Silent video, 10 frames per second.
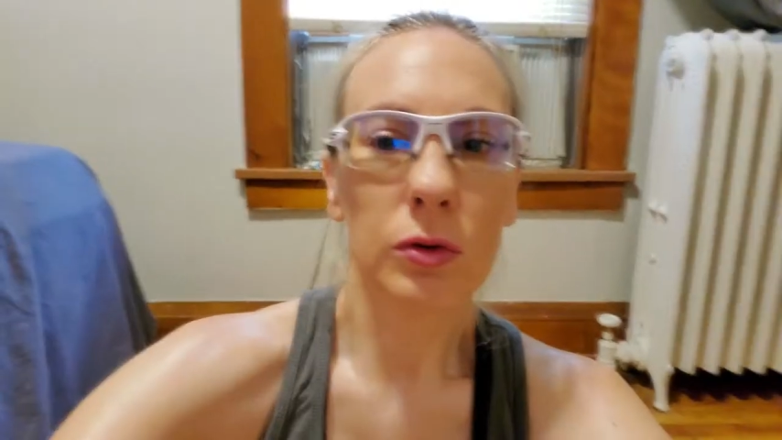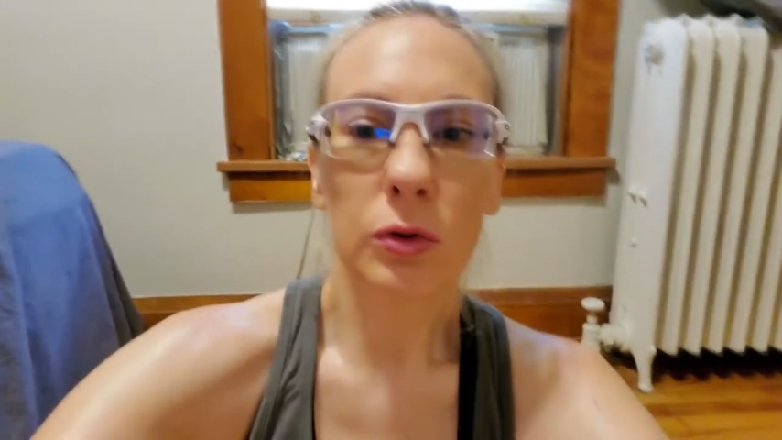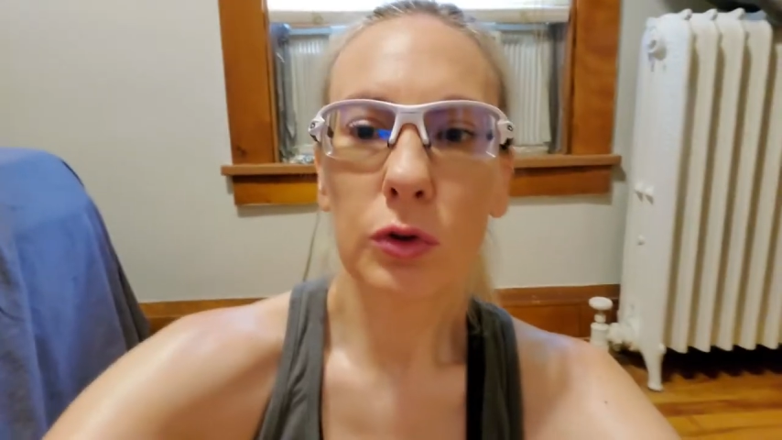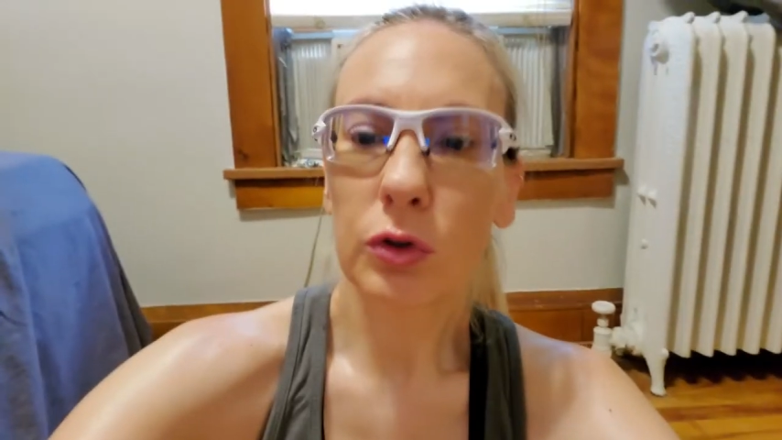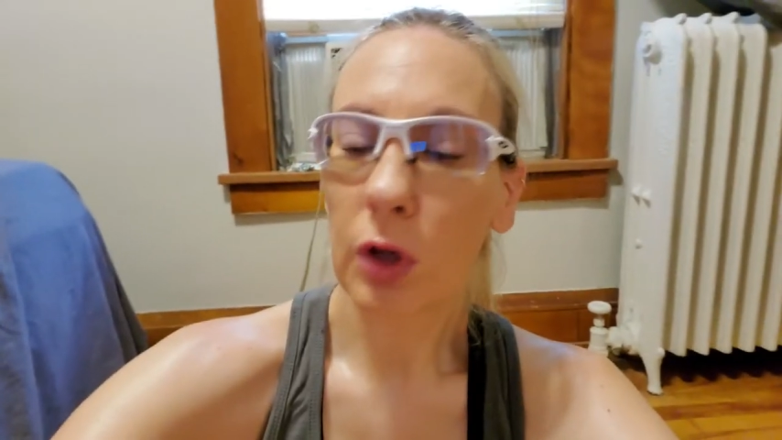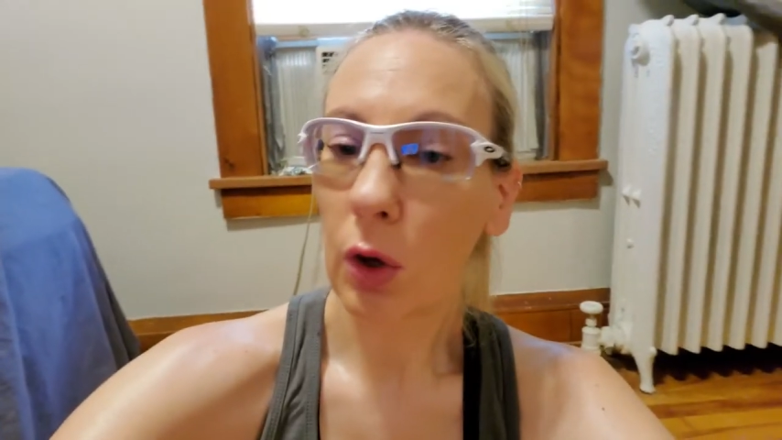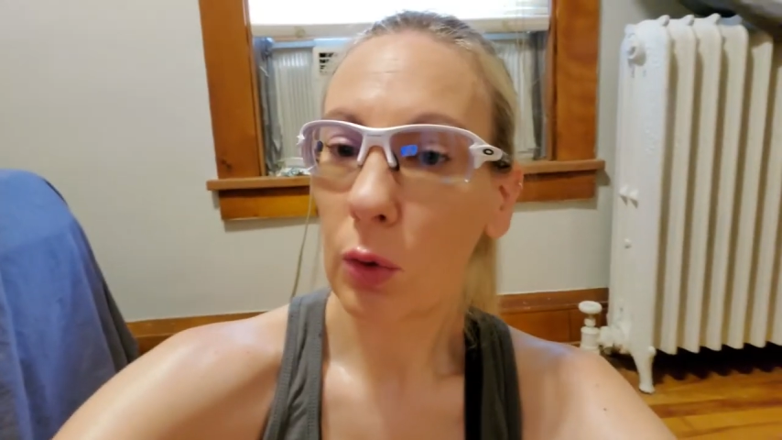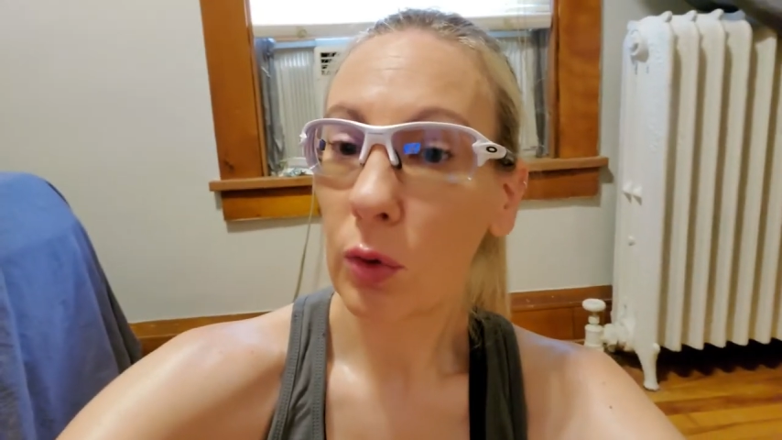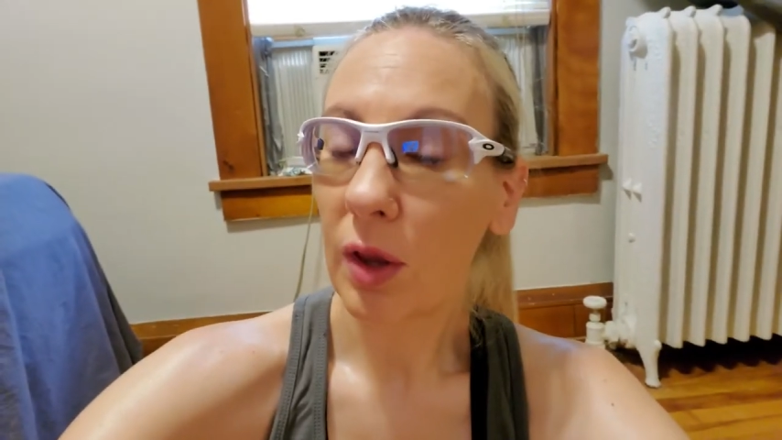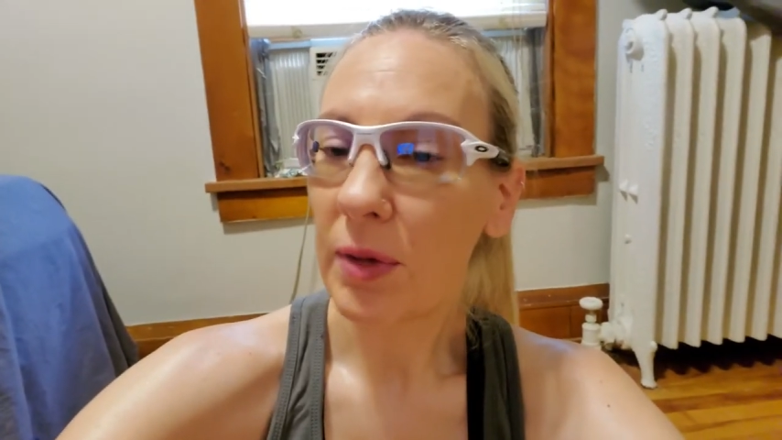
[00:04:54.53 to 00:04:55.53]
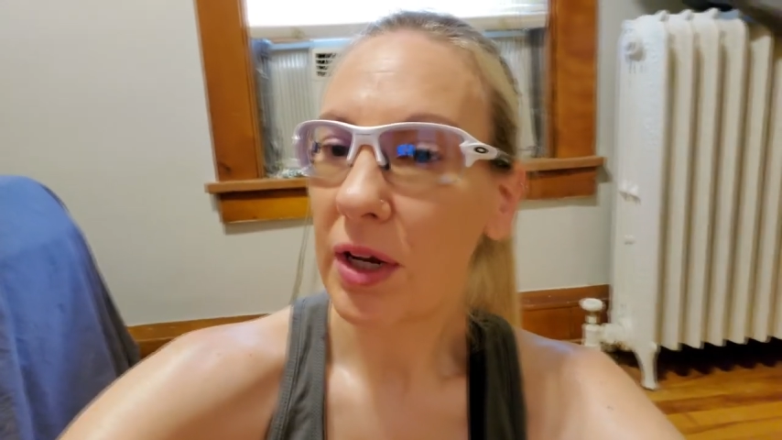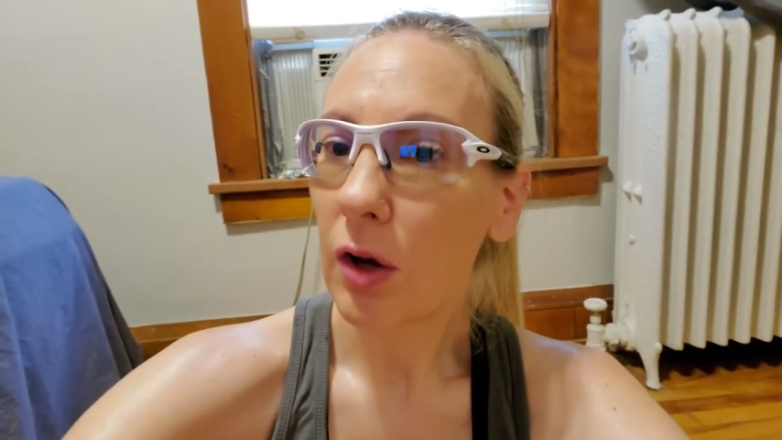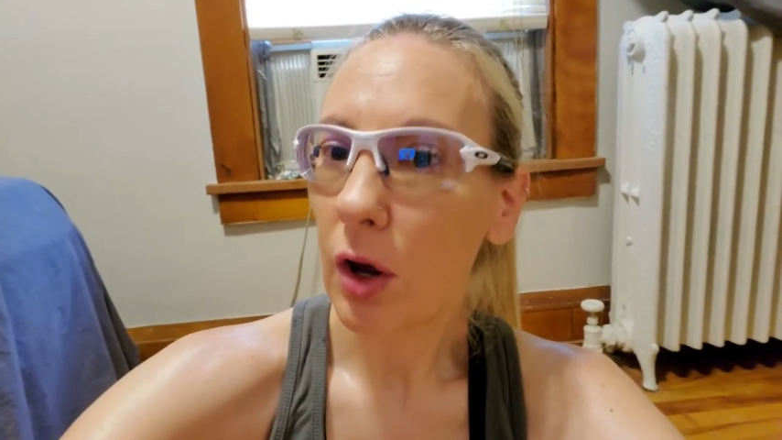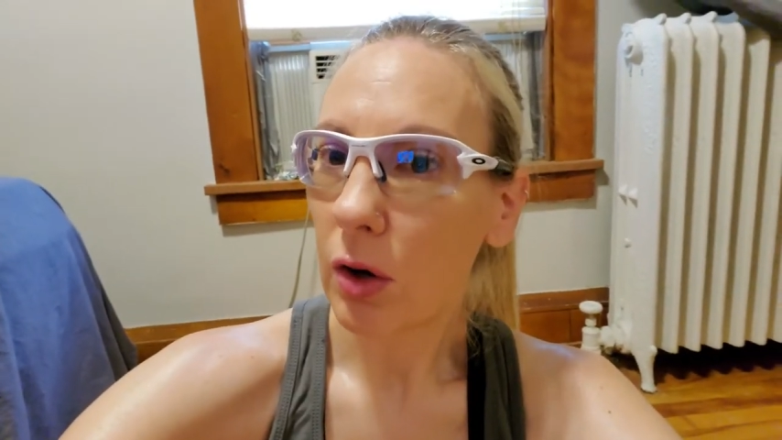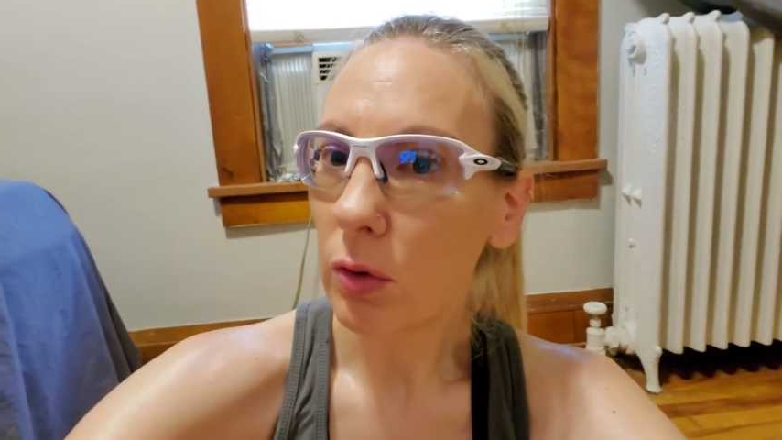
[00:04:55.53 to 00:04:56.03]
So let me
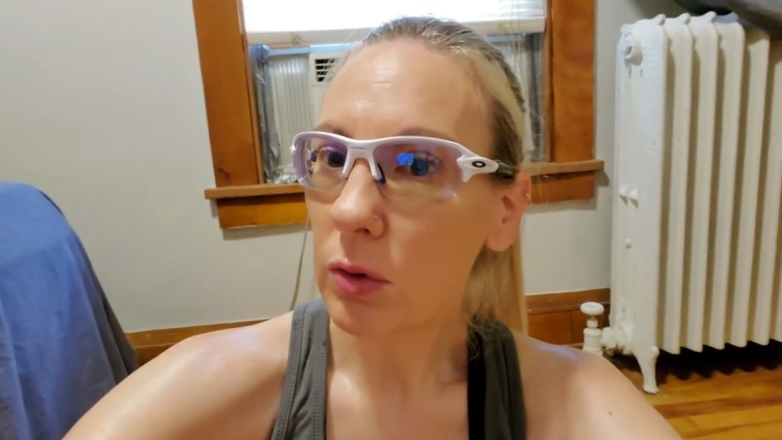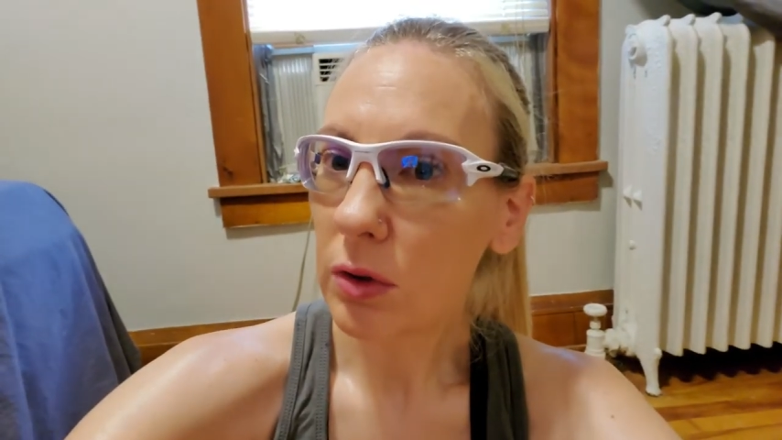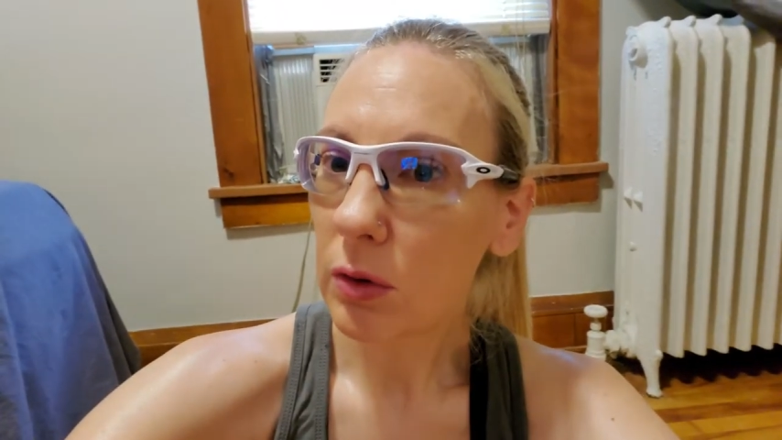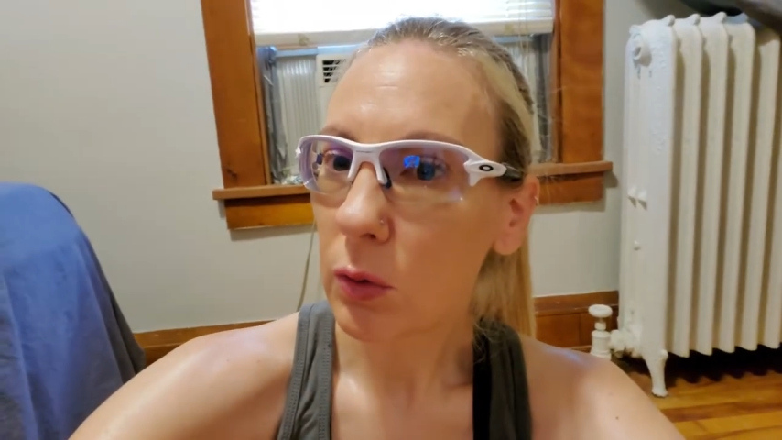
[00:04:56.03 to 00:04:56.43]
know,